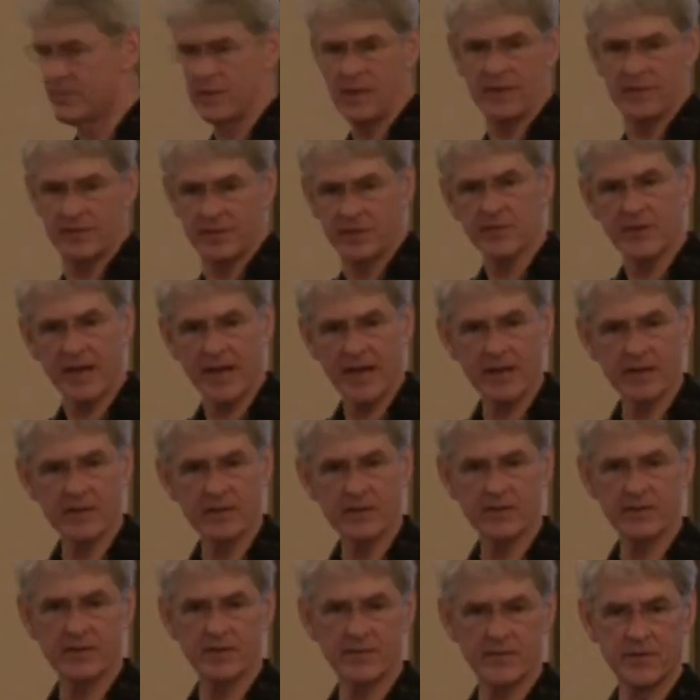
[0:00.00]
on the other
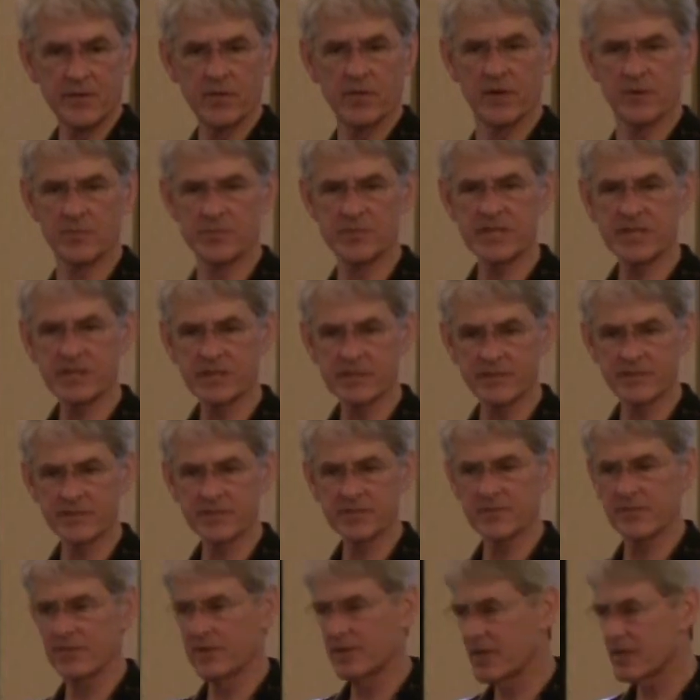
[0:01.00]
hand, if you're an
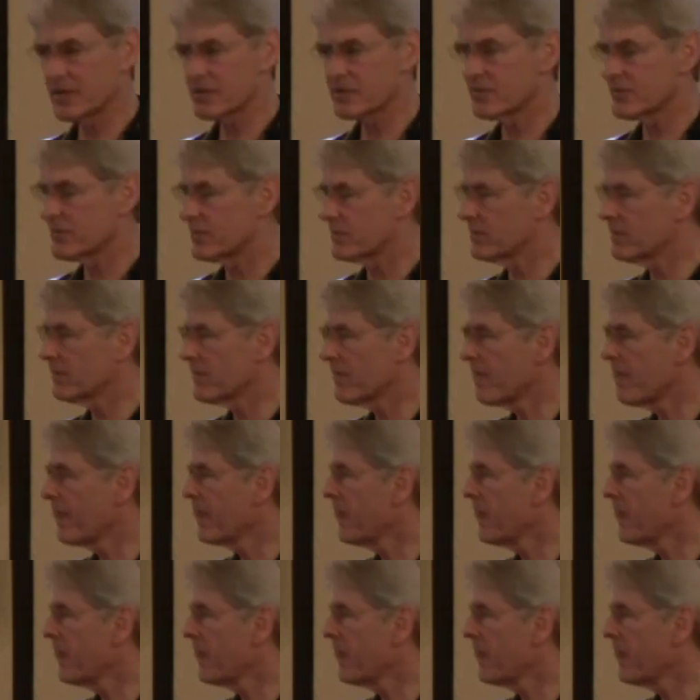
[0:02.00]
objectivist philosopher,